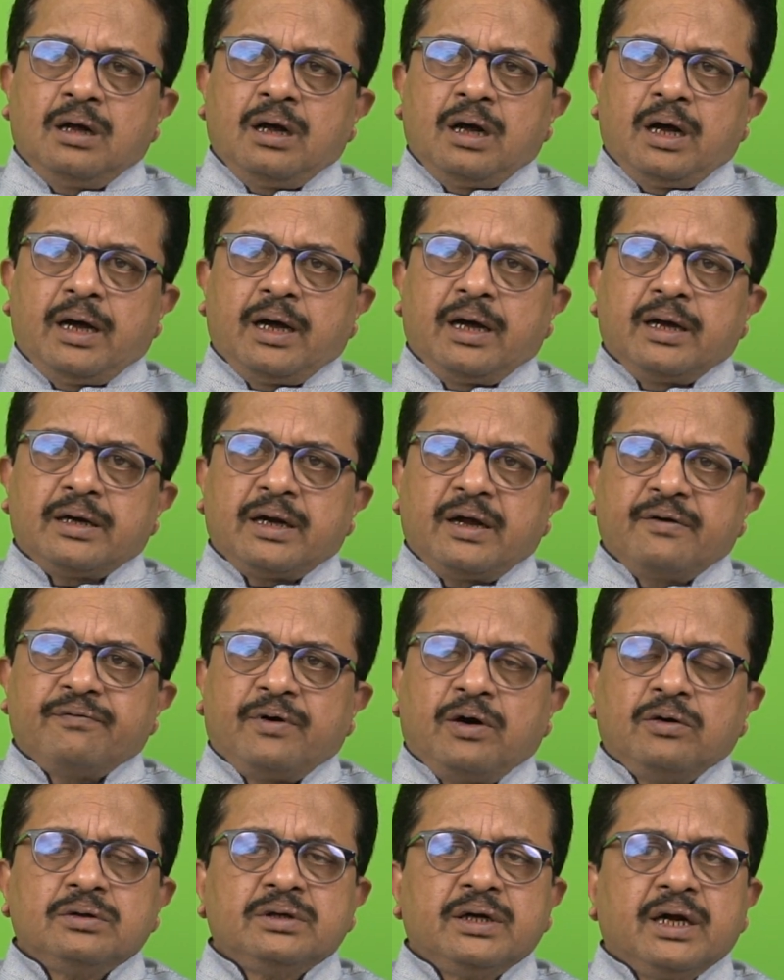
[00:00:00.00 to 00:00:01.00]
and I
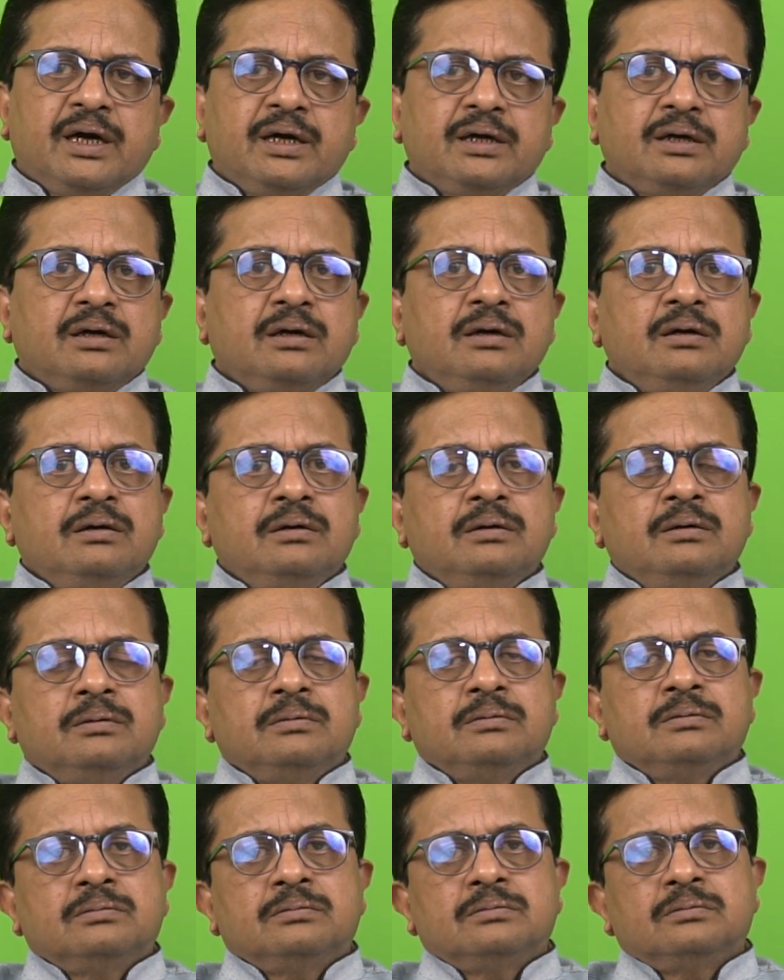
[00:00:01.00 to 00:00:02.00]
found that
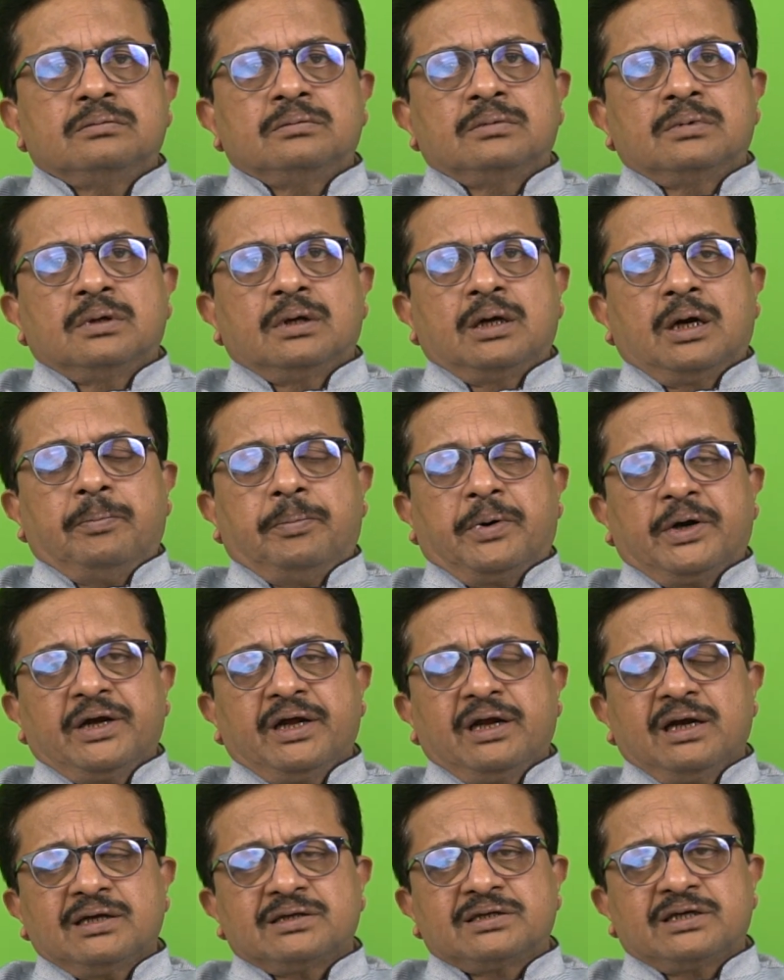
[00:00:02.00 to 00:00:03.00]
a
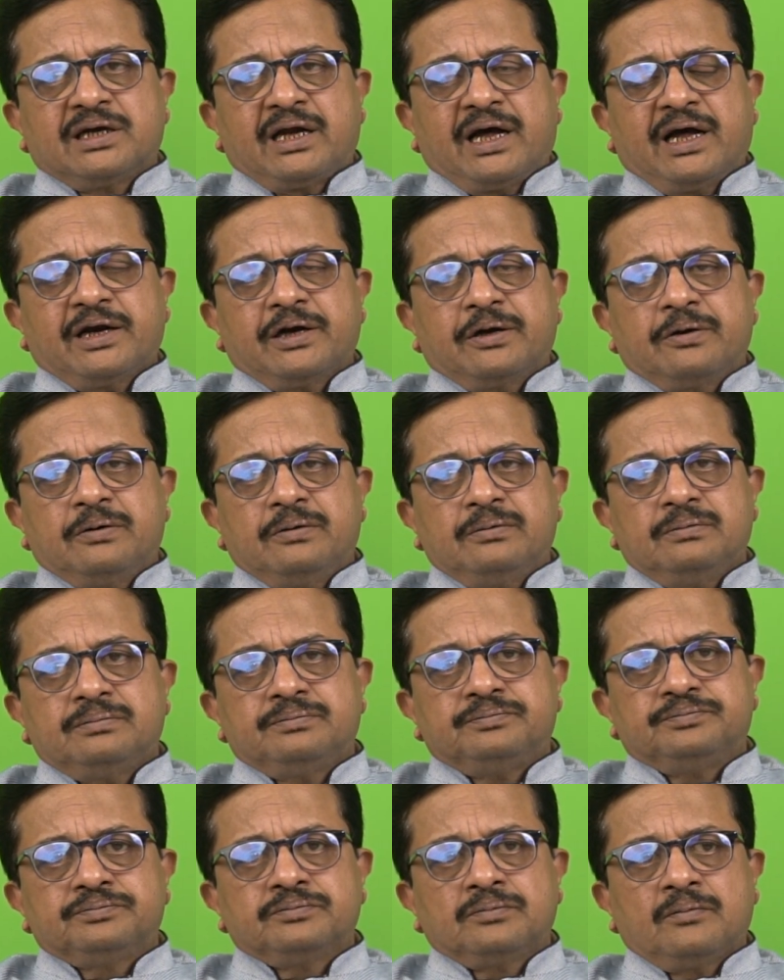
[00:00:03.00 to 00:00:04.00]
particular scenario
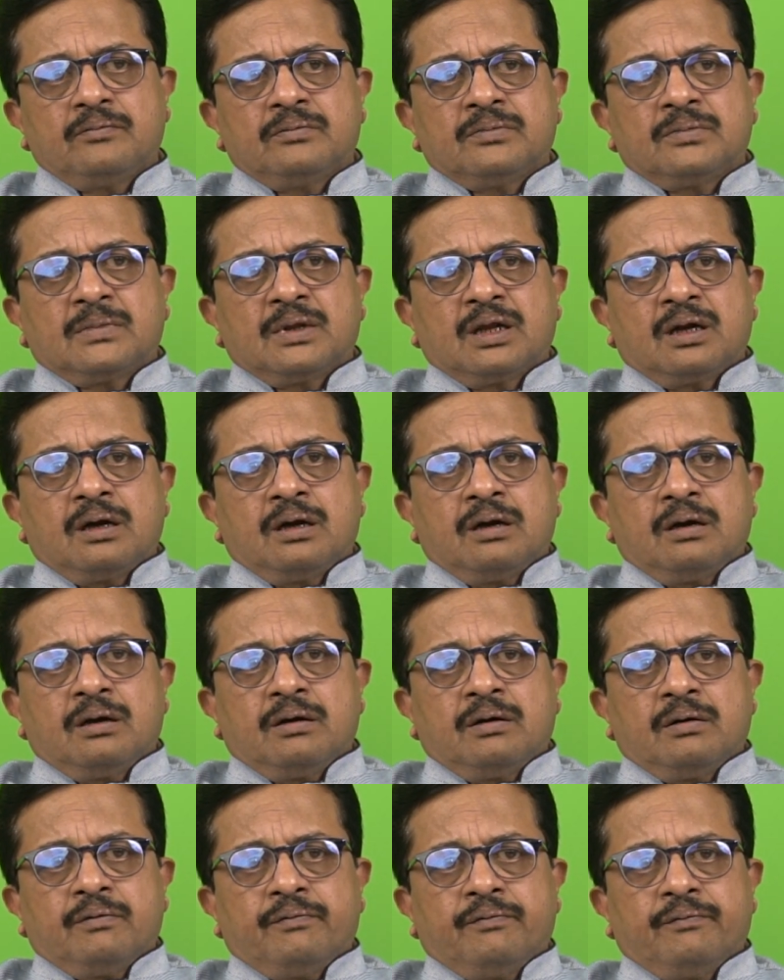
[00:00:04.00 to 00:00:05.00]

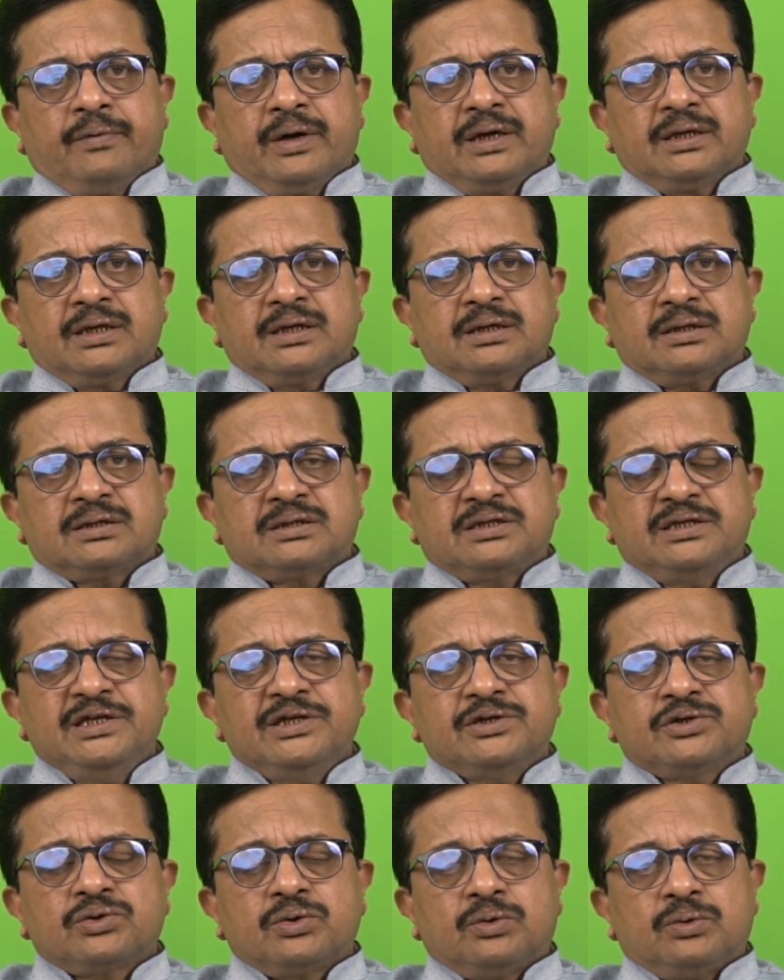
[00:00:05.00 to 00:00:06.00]
where the
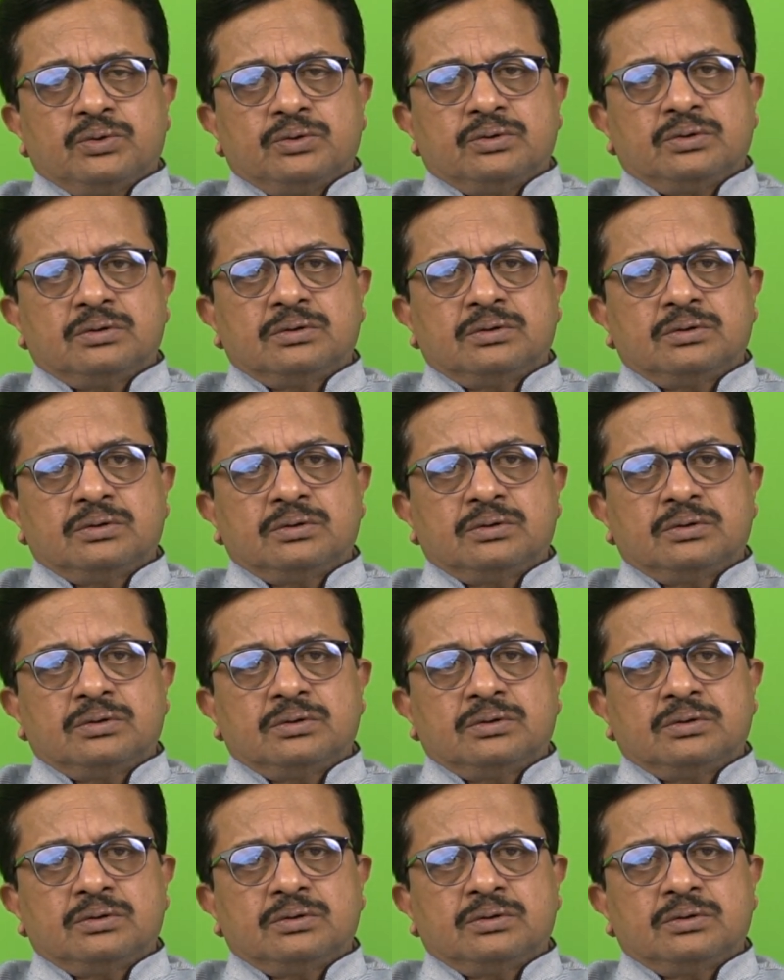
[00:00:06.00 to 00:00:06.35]
CISO,